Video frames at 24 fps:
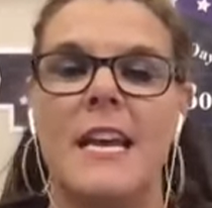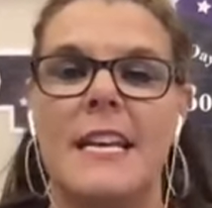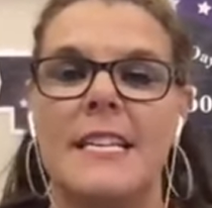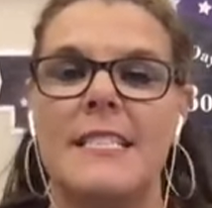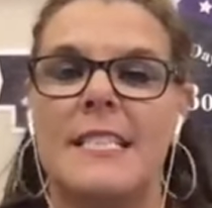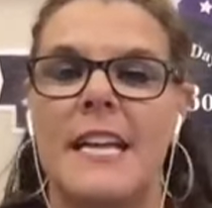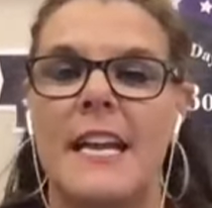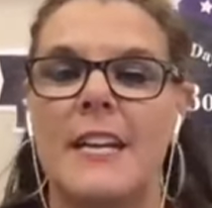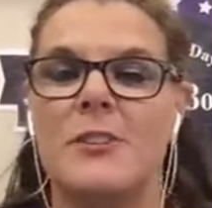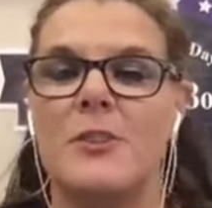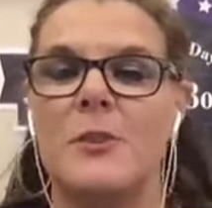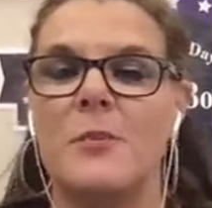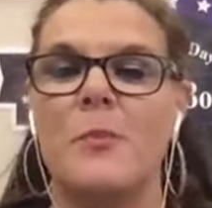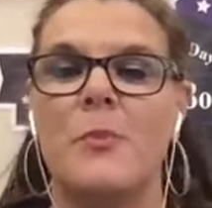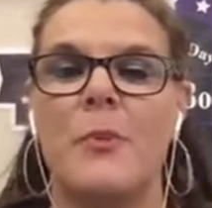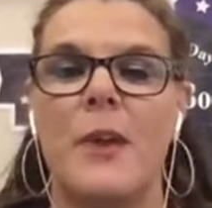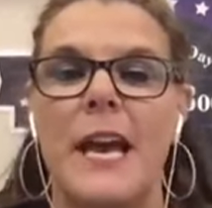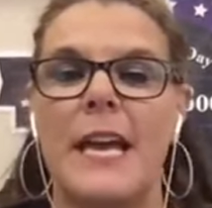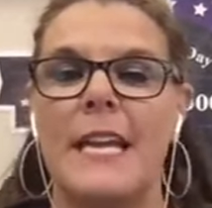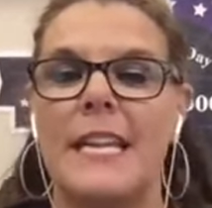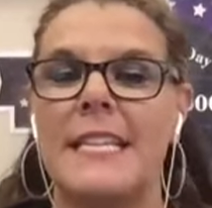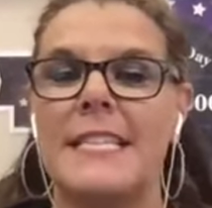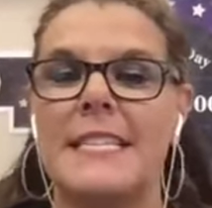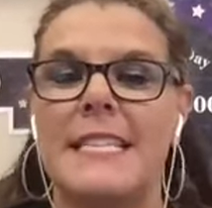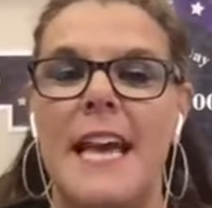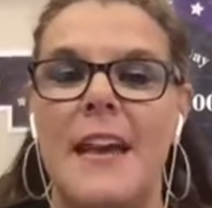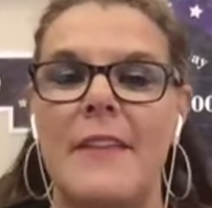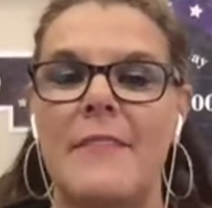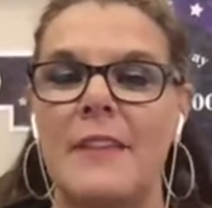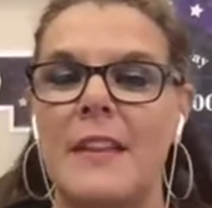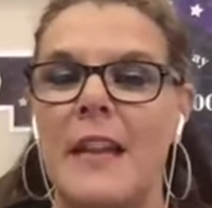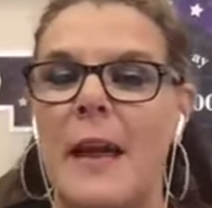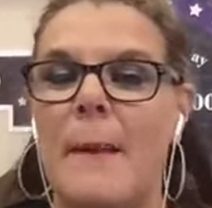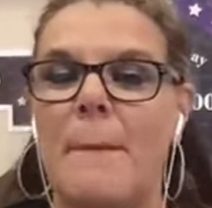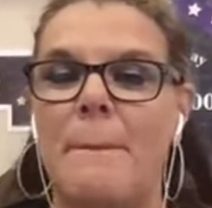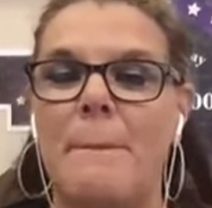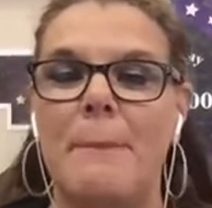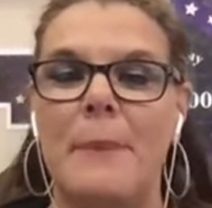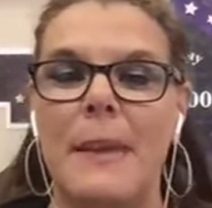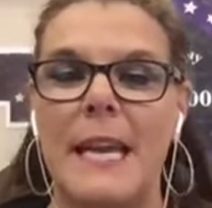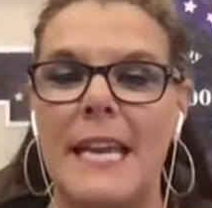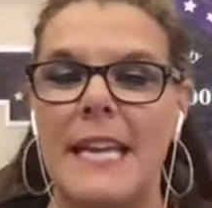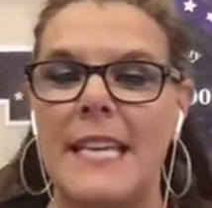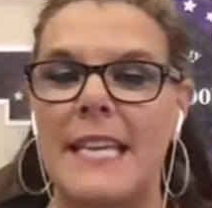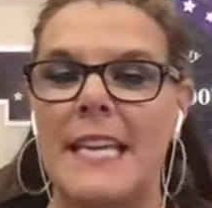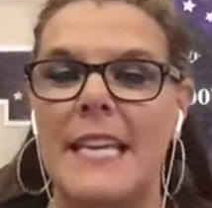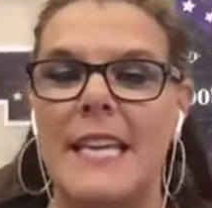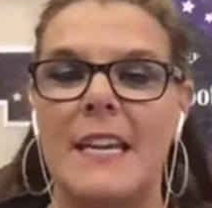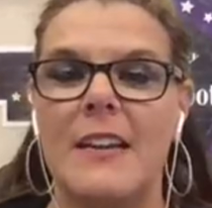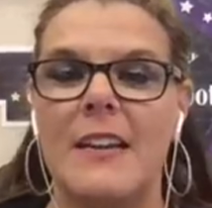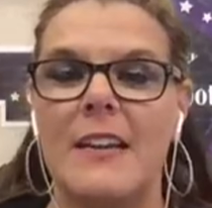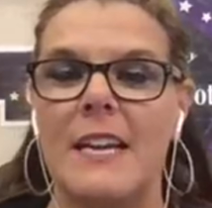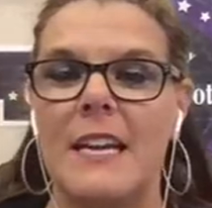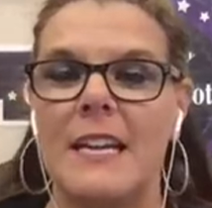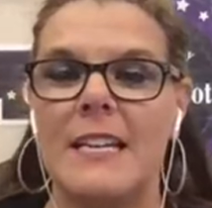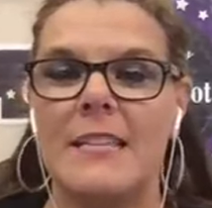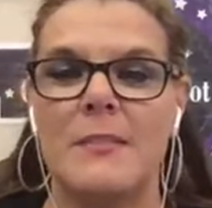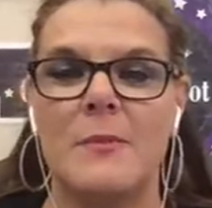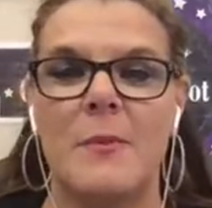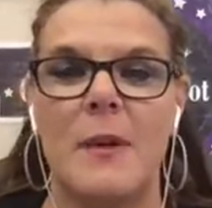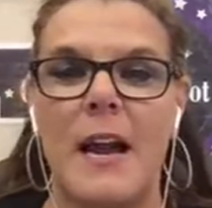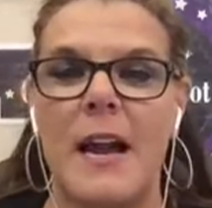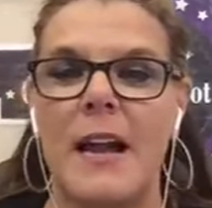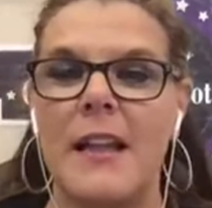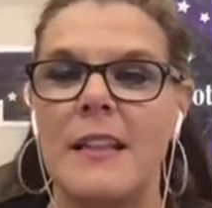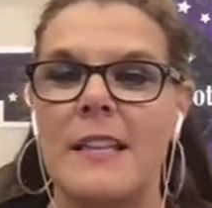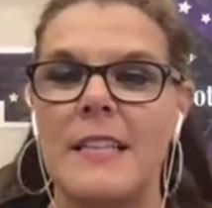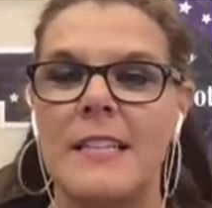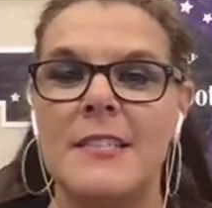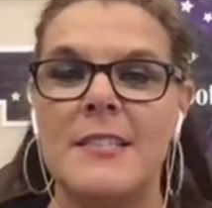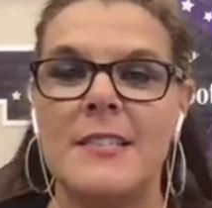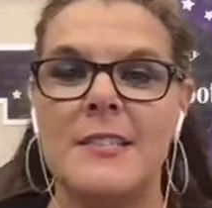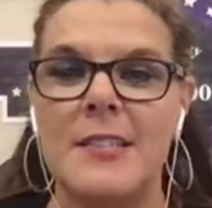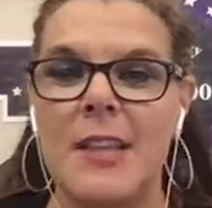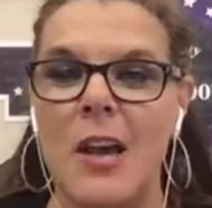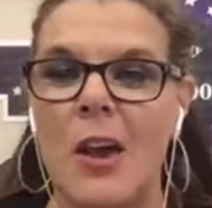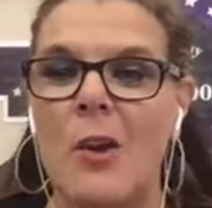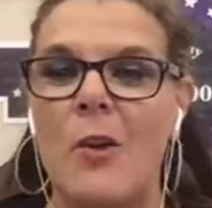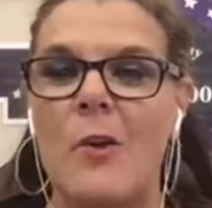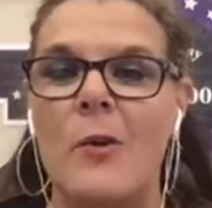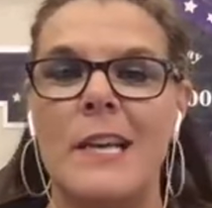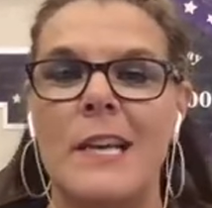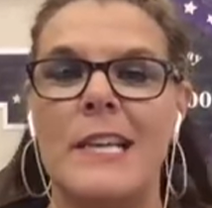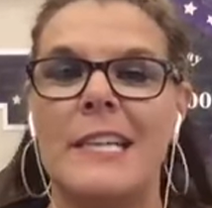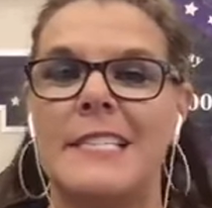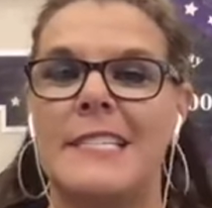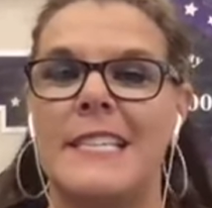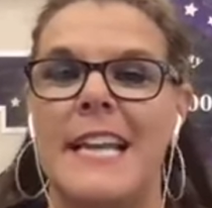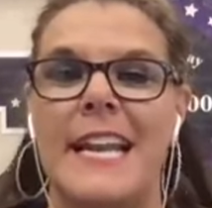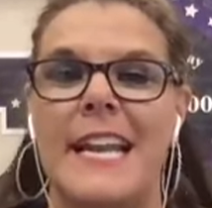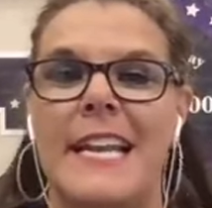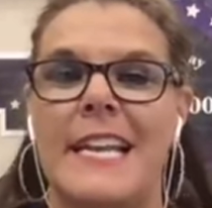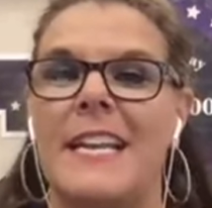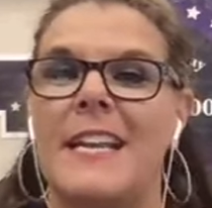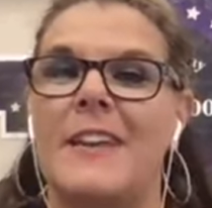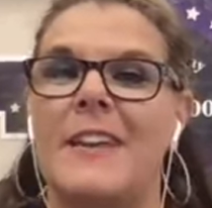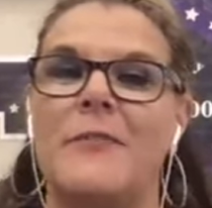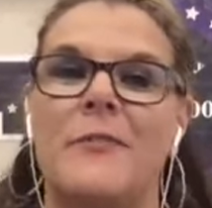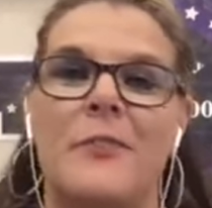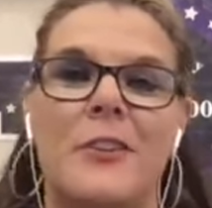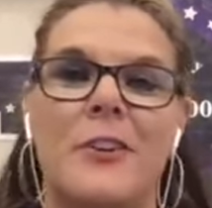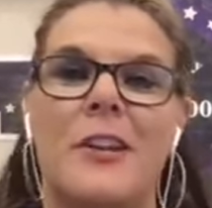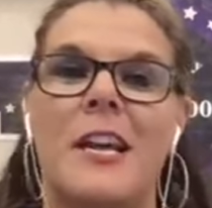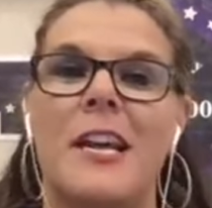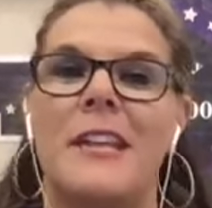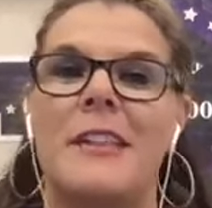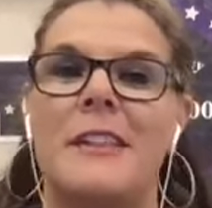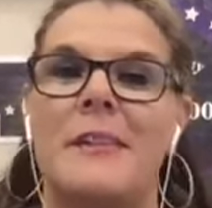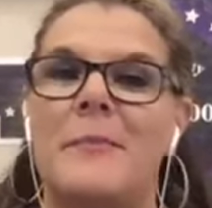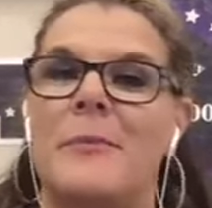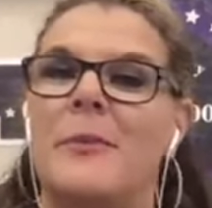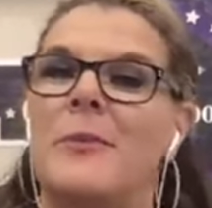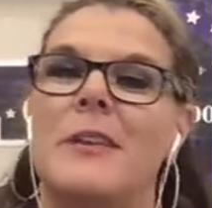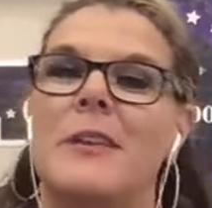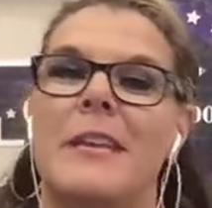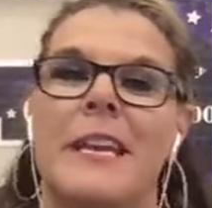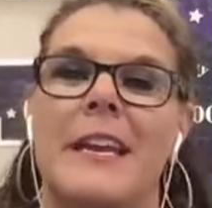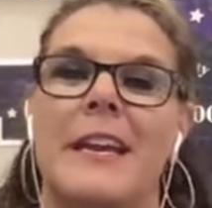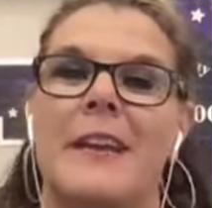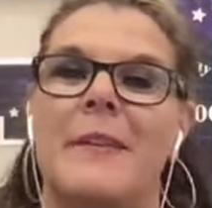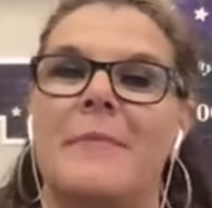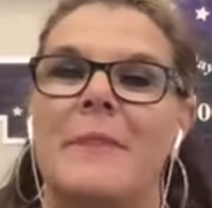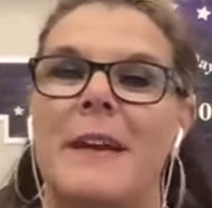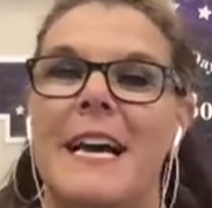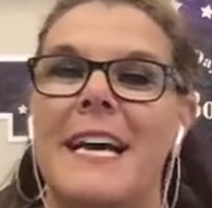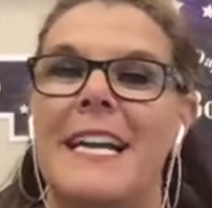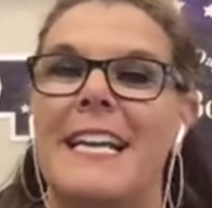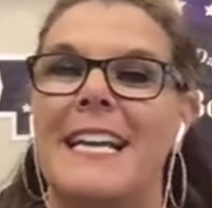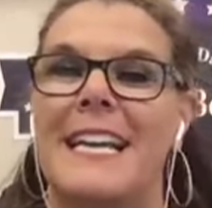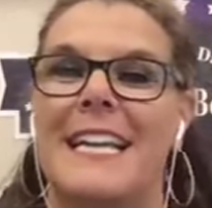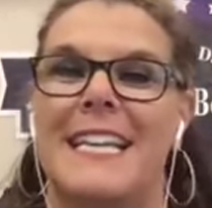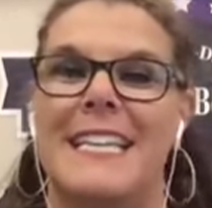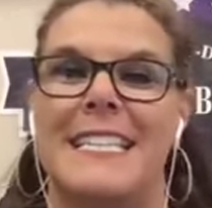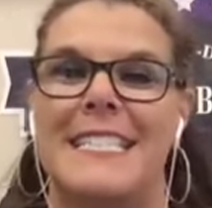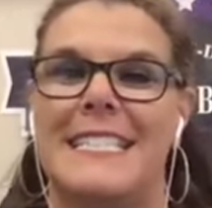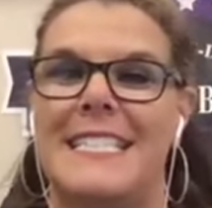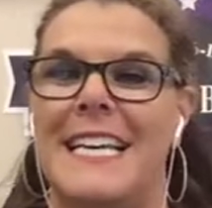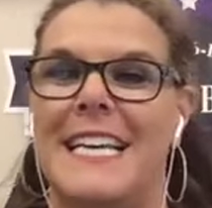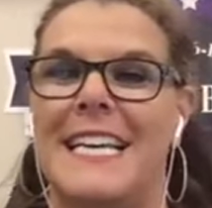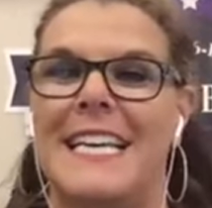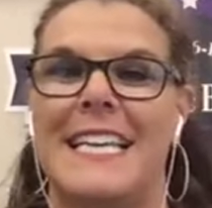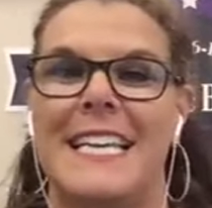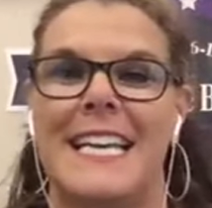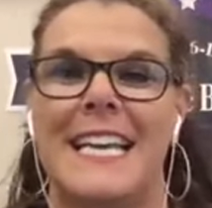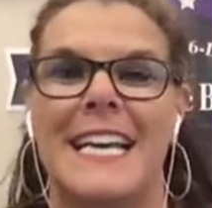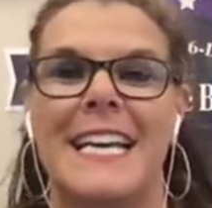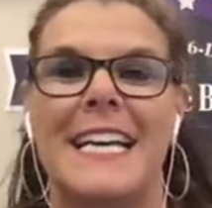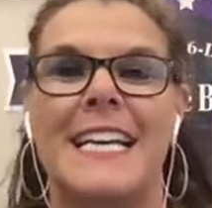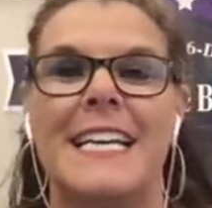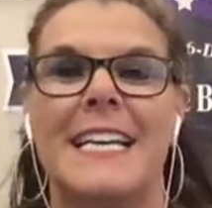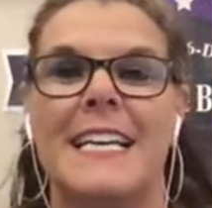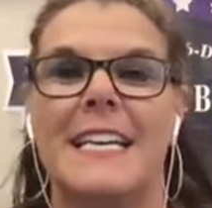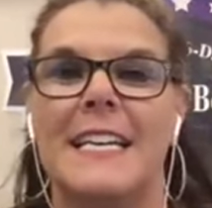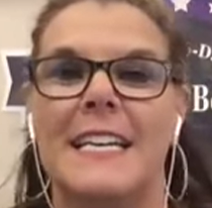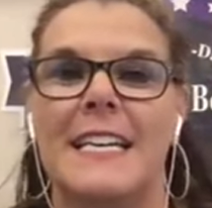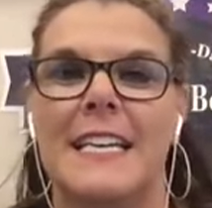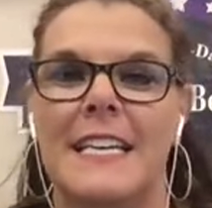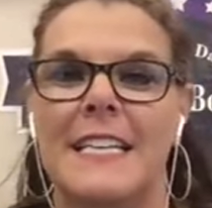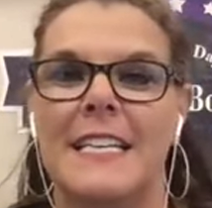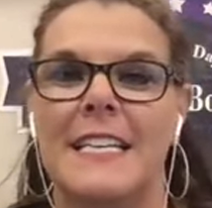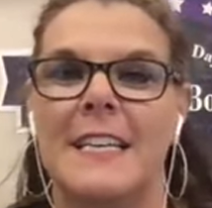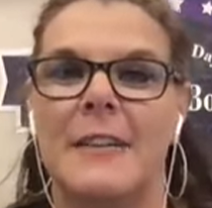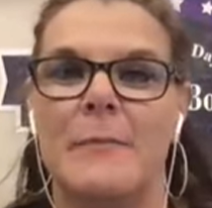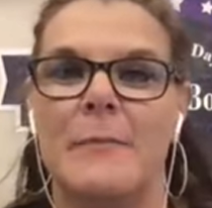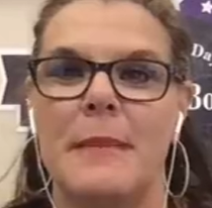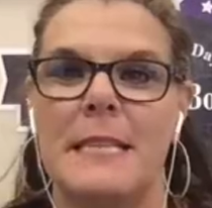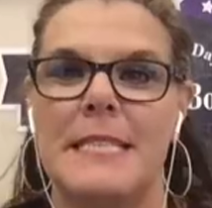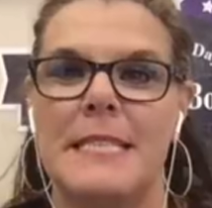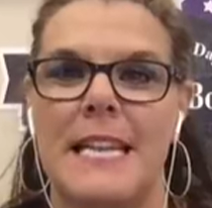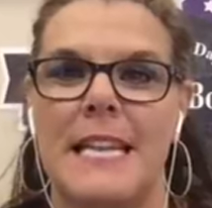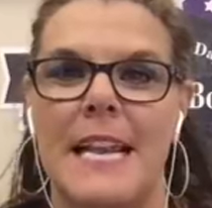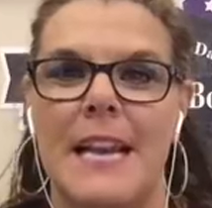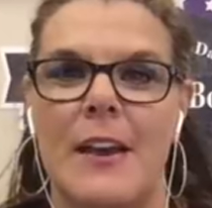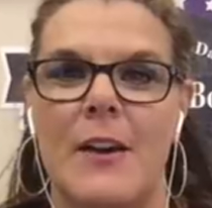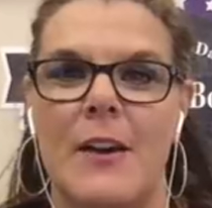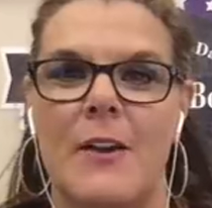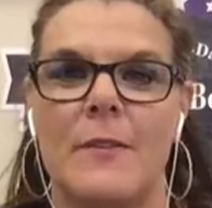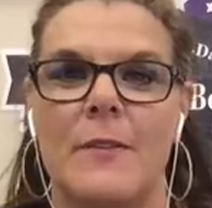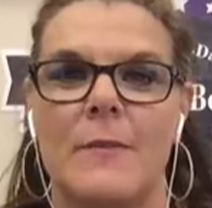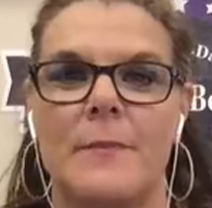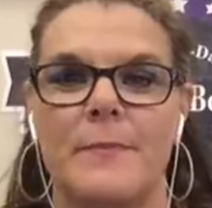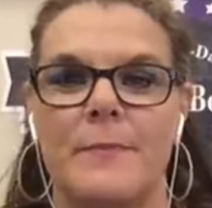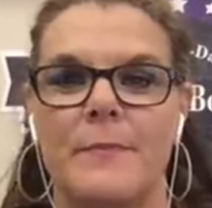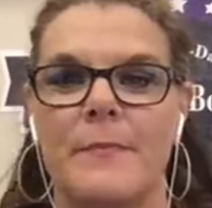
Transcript: Dr. Brett is having a big year as well. It's so exciting. If you're not in the boot camp, I got to tell you, you're missing out.